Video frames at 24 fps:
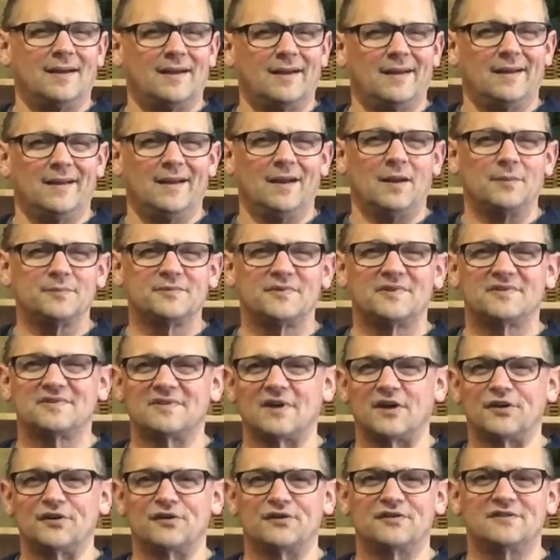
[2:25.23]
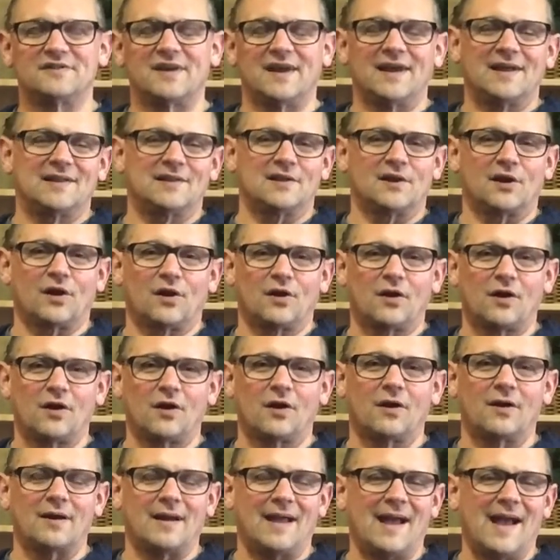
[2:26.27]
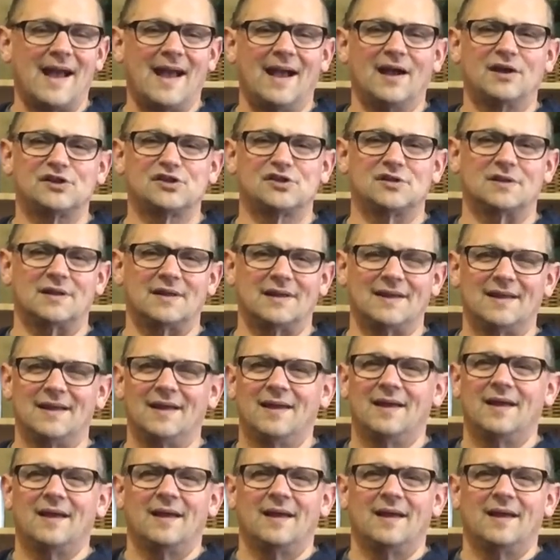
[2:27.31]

It helps us understand that our heart actually